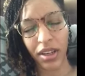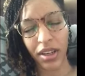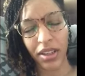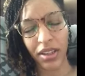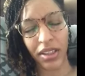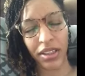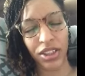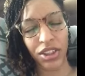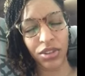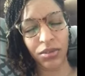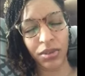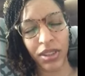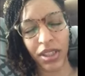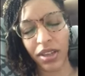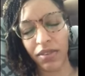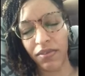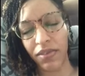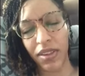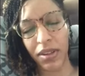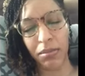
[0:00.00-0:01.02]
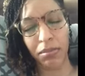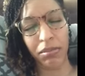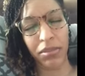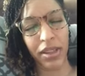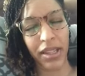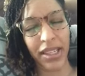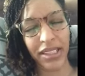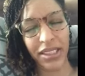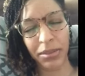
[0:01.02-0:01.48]
that you would give them
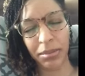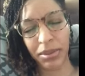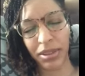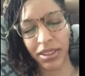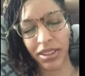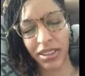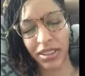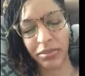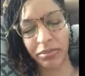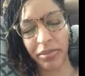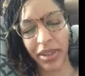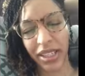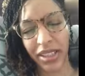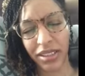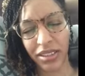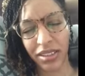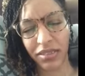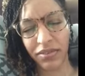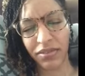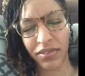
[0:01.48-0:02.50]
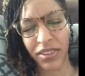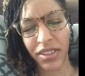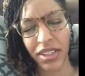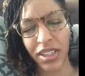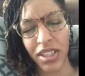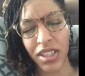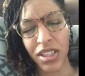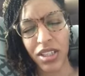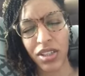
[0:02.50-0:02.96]
blessed perspective
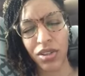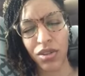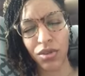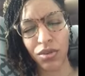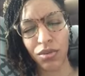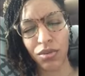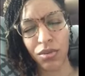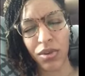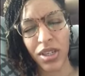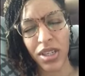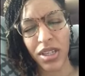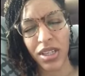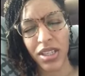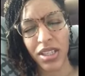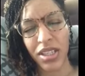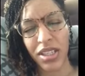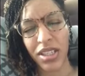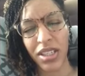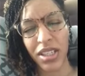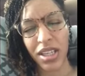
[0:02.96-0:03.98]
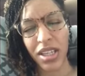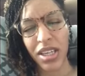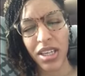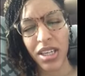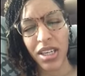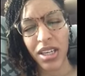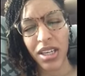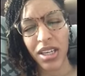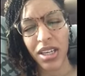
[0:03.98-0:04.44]
to see